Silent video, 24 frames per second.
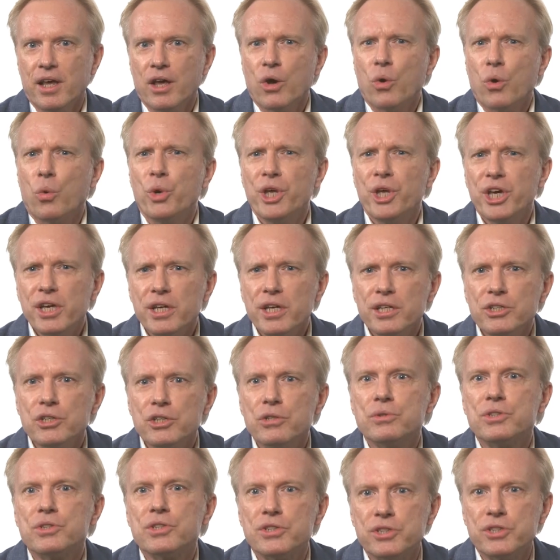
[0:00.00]
We can
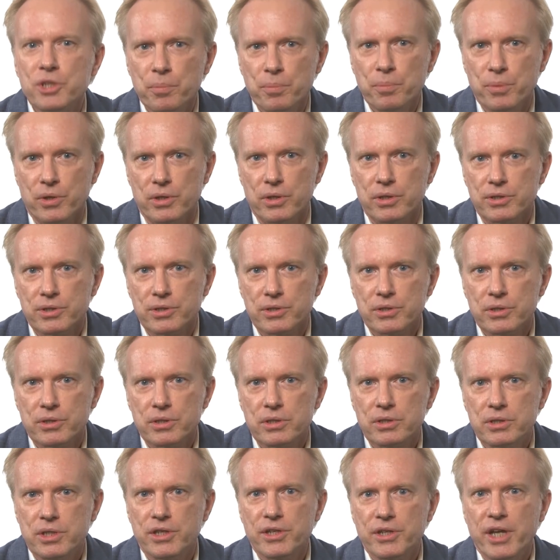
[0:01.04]
use symbols
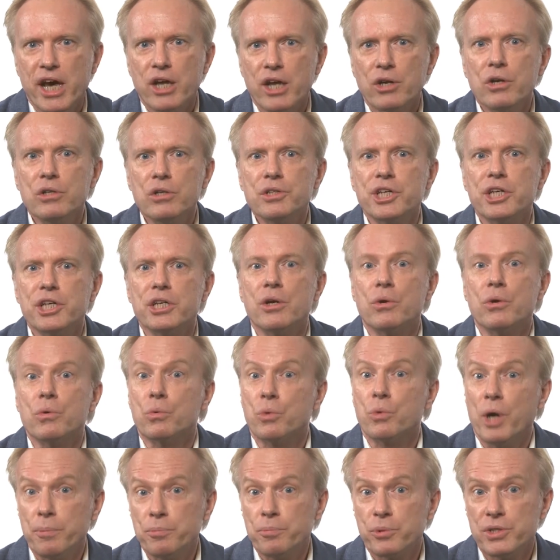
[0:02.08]
to not only
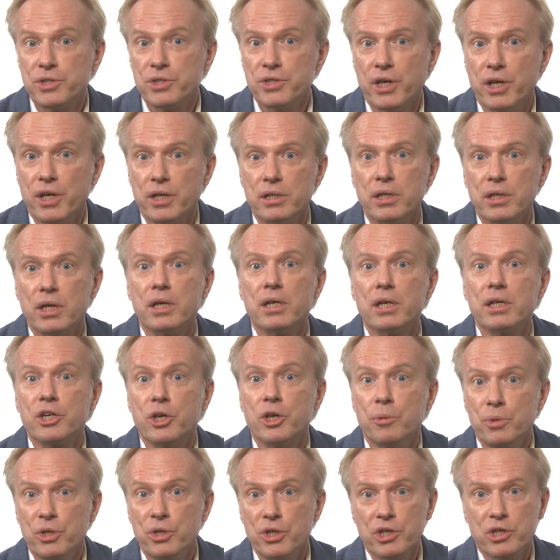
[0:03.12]
represent
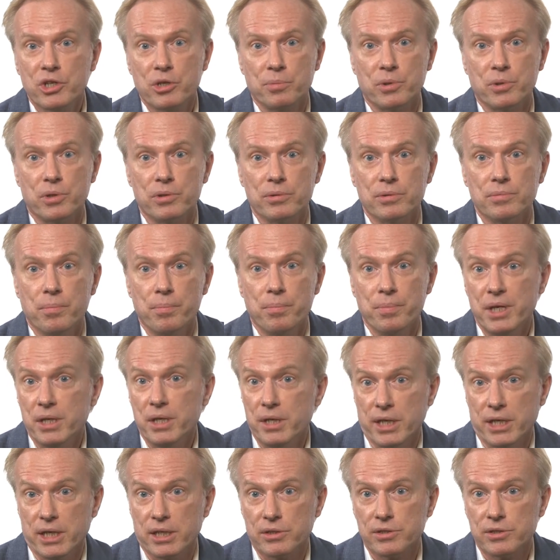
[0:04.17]
communicable
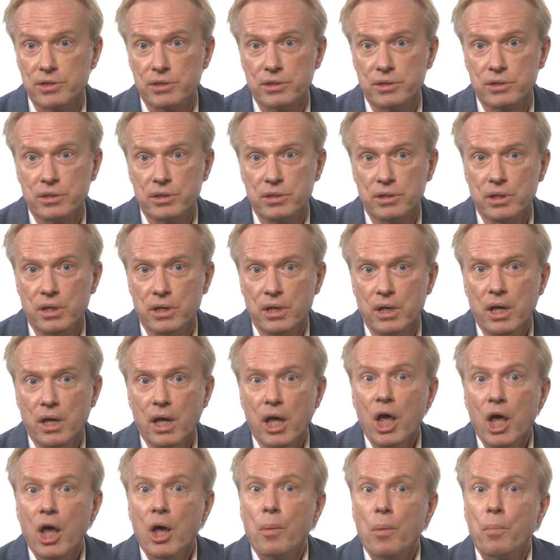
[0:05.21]
meanings,
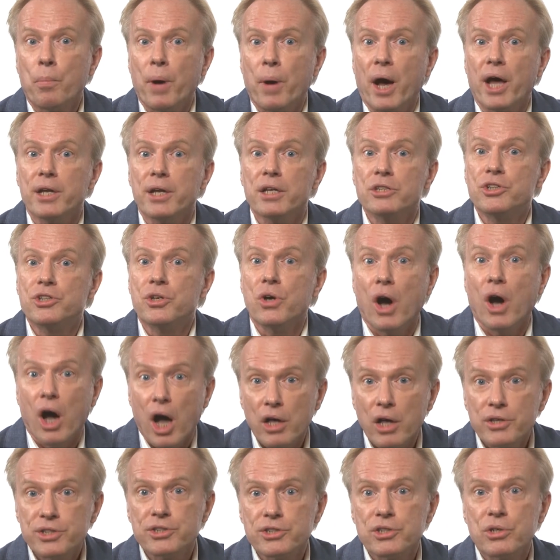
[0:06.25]
but to
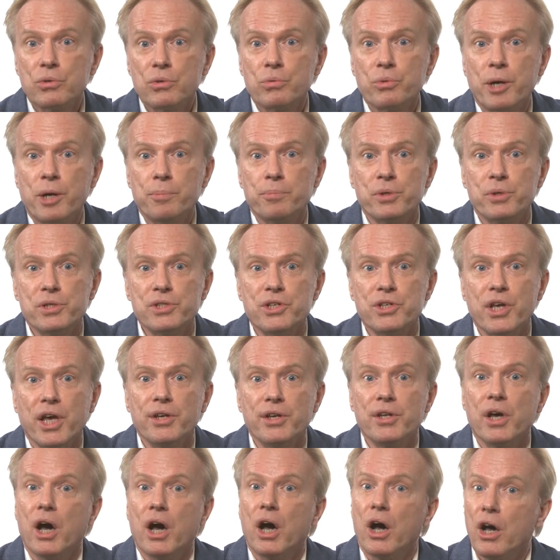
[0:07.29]
also
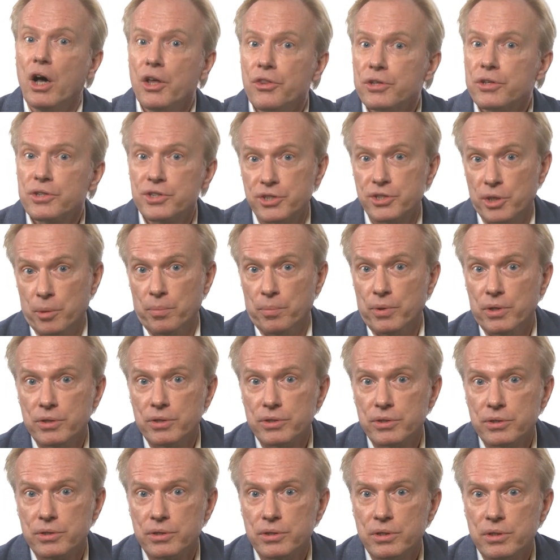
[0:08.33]
represent other
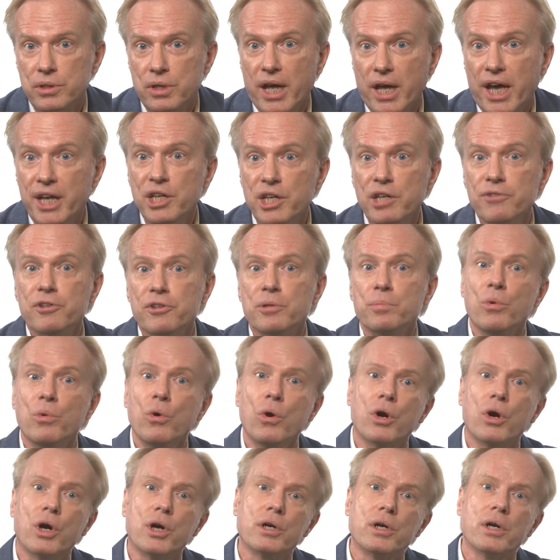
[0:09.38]
symbols. And even
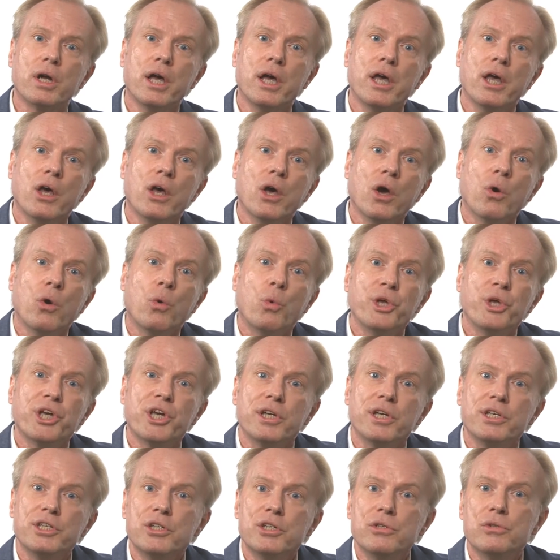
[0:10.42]
more, we
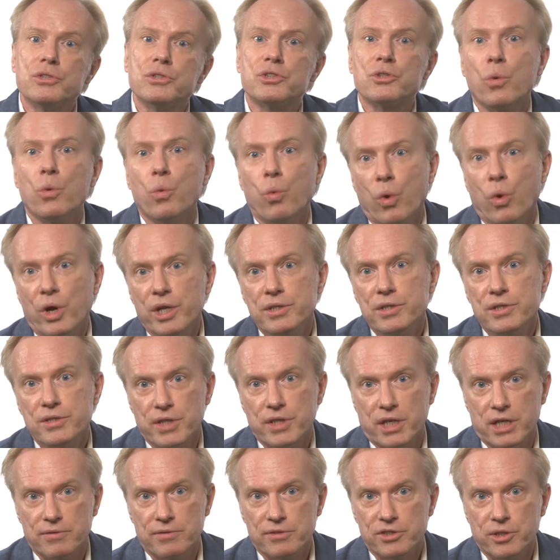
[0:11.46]
can use one
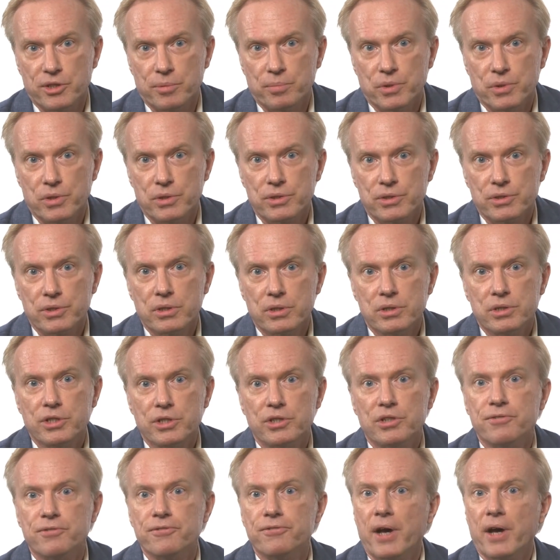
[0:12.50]
set of symbols to
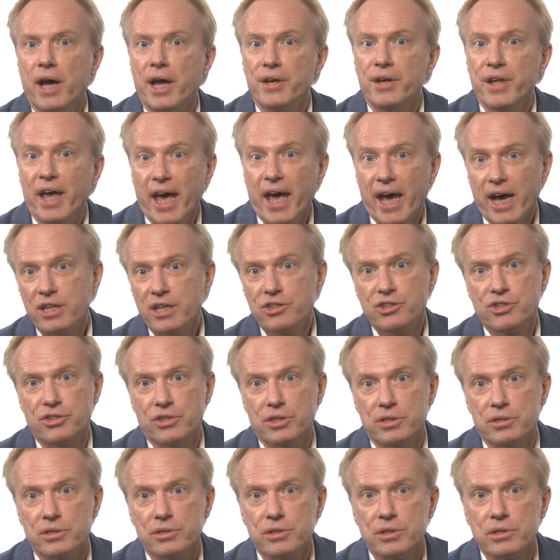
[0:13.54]
define
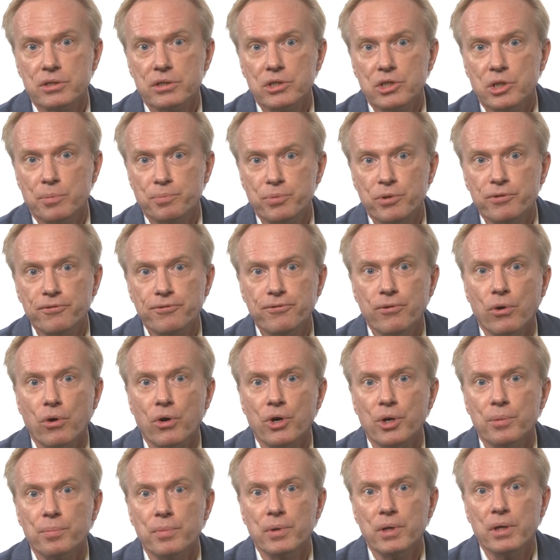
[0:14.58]
actions to
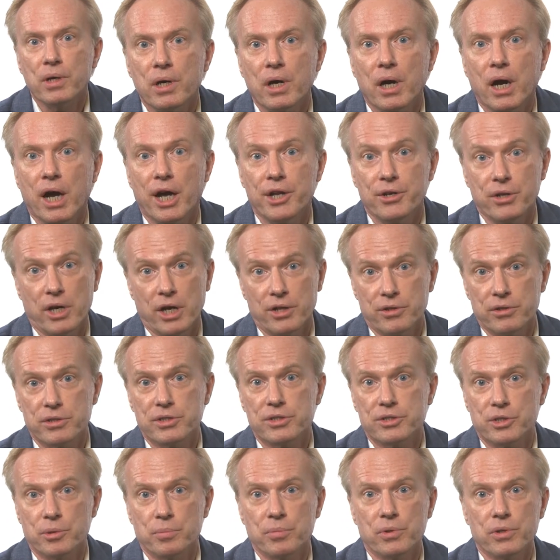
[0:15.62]
perform on other
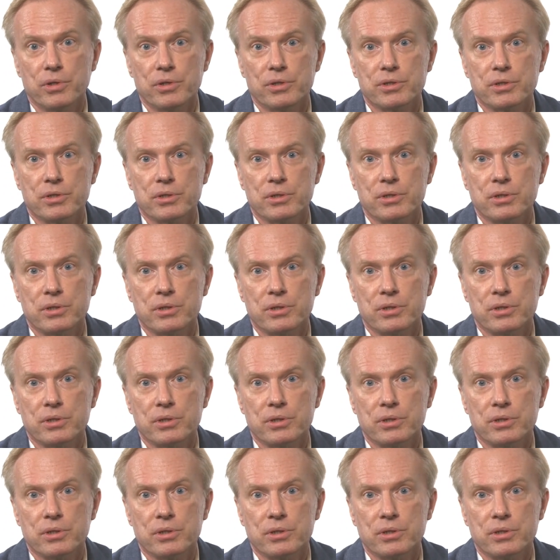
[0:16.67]
symbols.